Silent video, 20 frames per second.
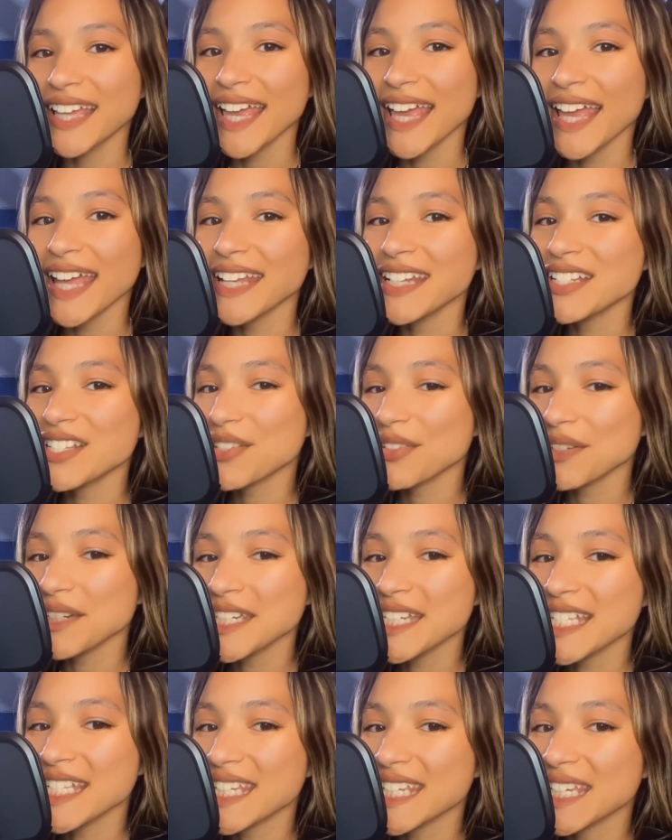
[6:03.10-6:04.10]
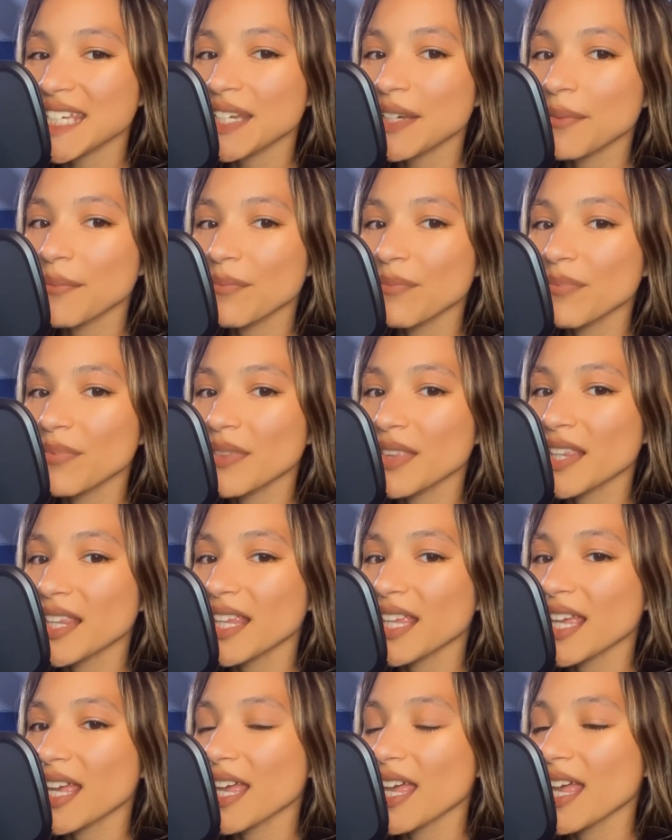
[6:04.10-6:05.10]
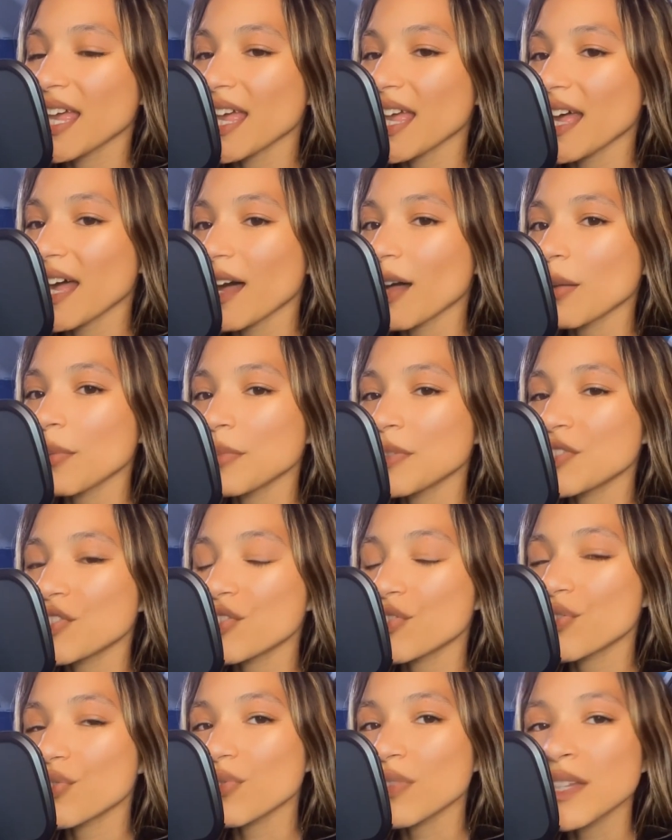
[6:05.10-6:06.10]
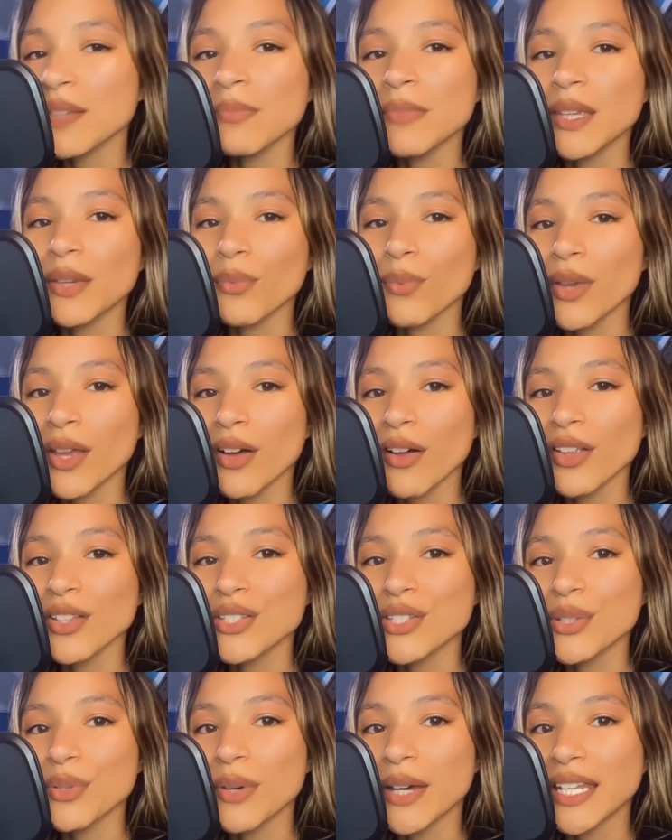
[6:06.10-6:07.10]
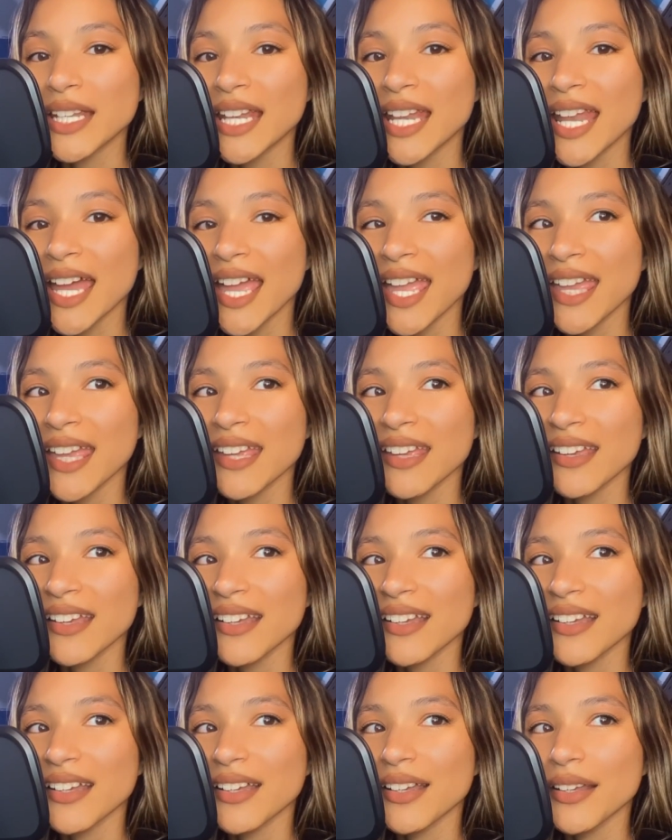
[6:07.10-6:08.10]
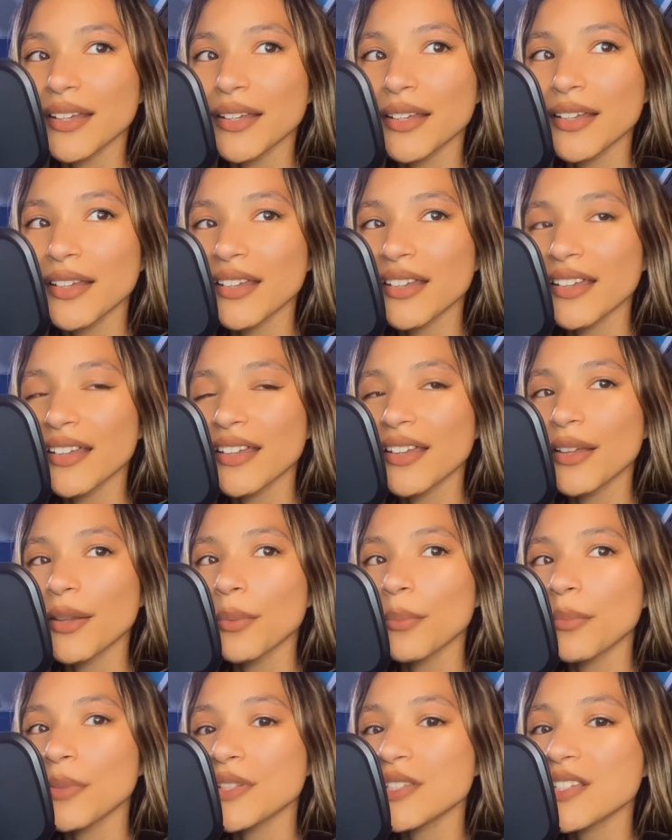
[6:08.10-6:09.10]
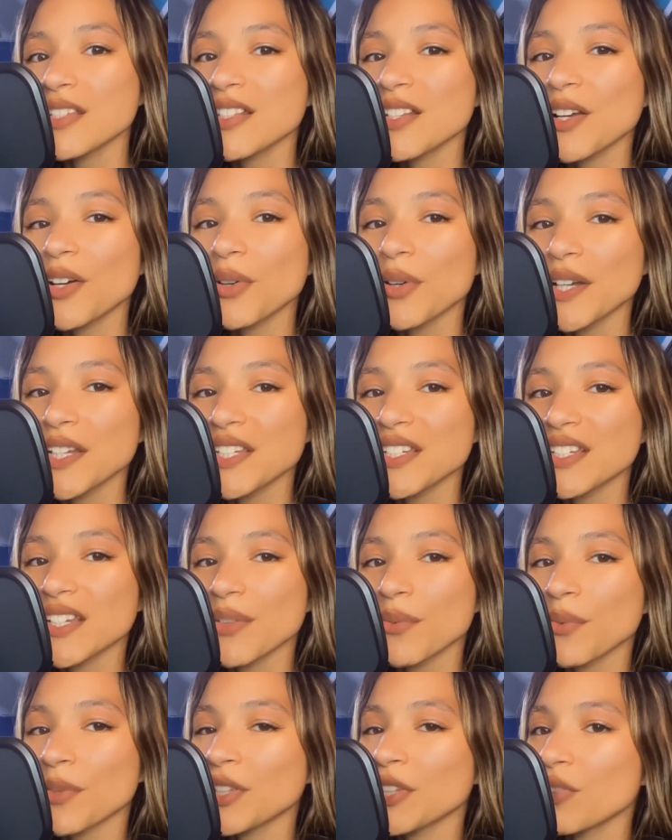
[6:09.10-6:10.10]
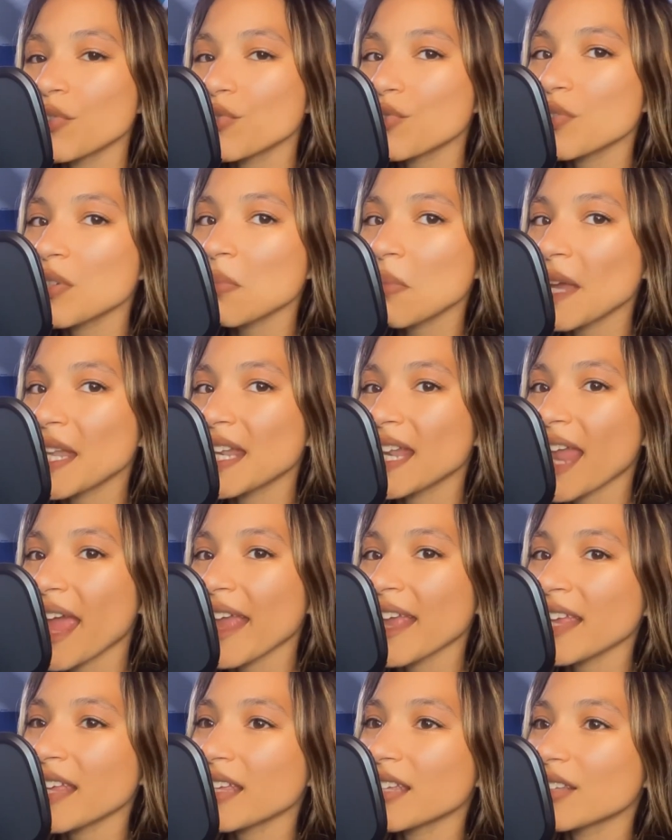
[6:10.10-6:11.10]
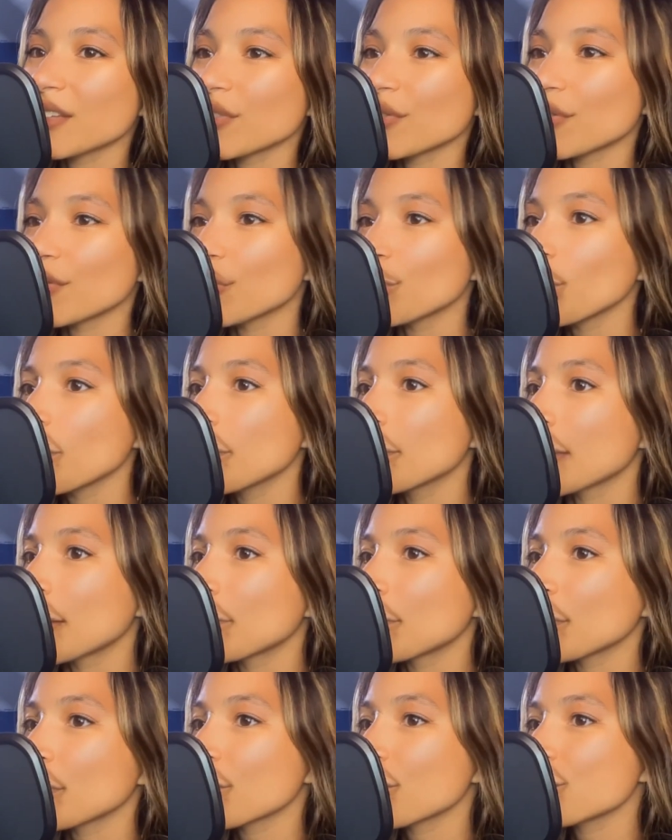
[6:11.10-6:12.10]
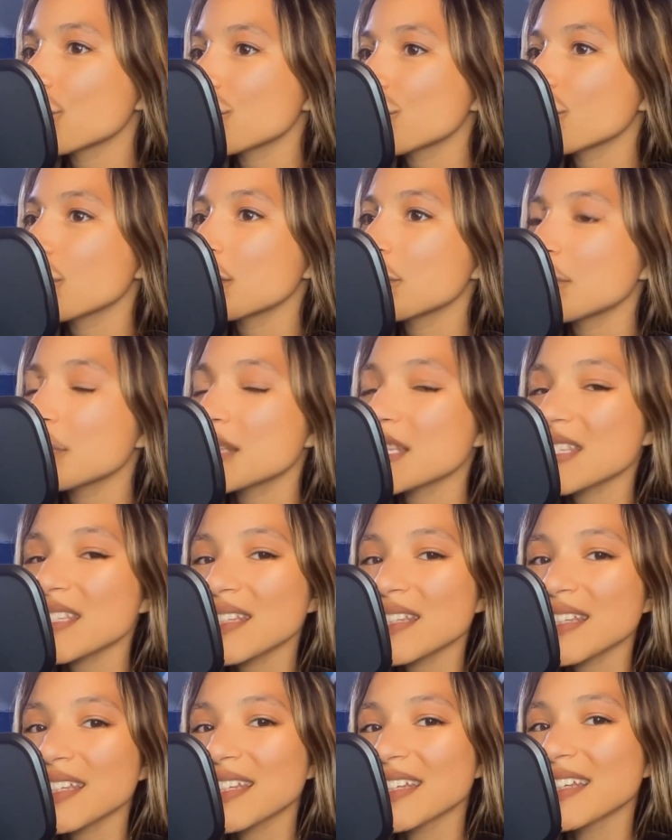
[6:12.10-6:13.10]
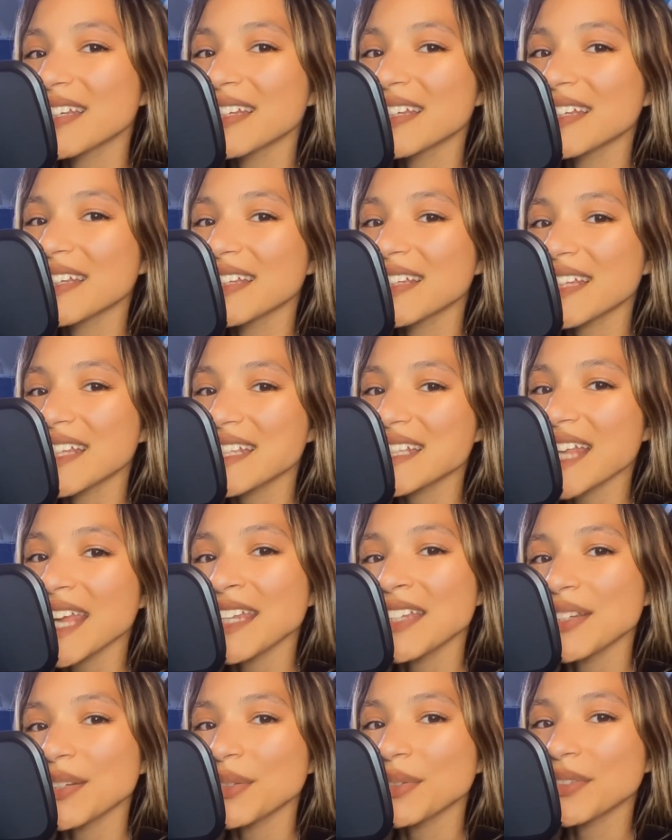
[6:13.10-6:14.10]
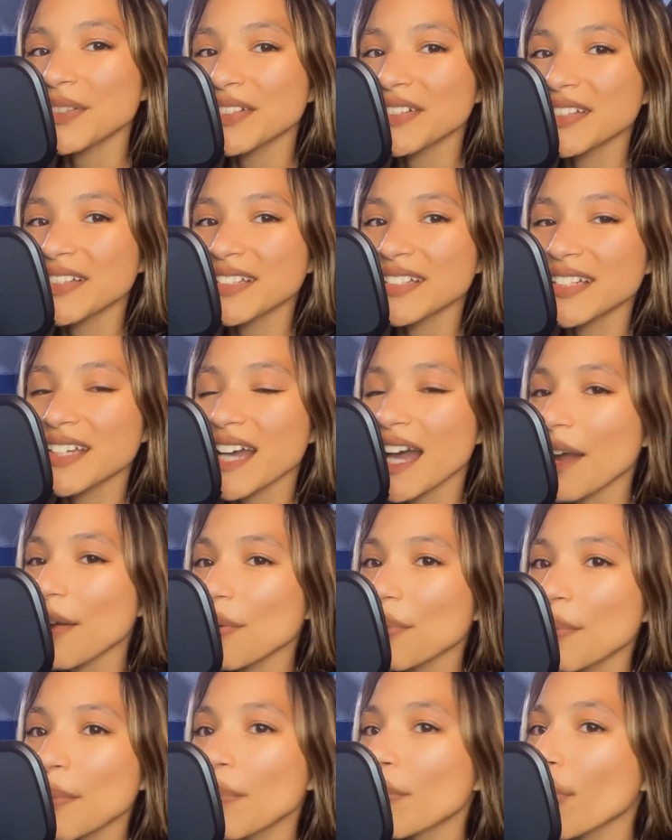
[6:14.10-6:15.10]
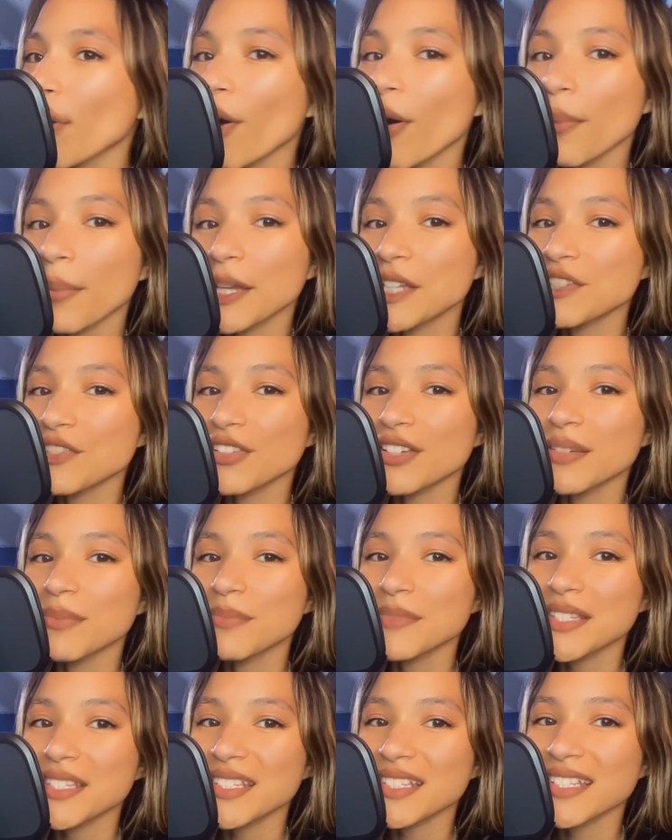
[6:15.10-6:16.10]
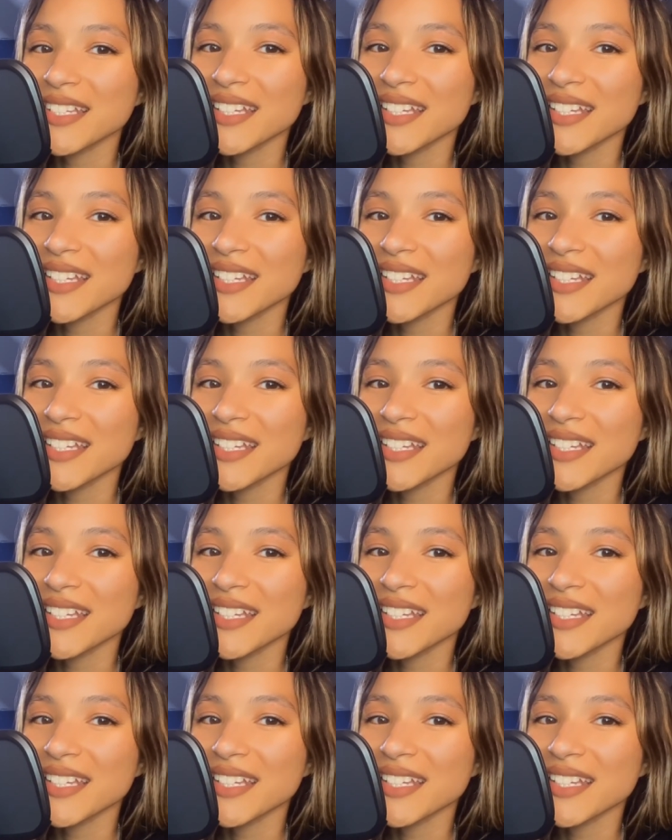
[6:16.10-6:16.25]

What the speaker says: And it's crazy how much dreaming we all do at night. But just a question. When you dream at night, do you remember those dreams? Because I do. I remember all my dreams.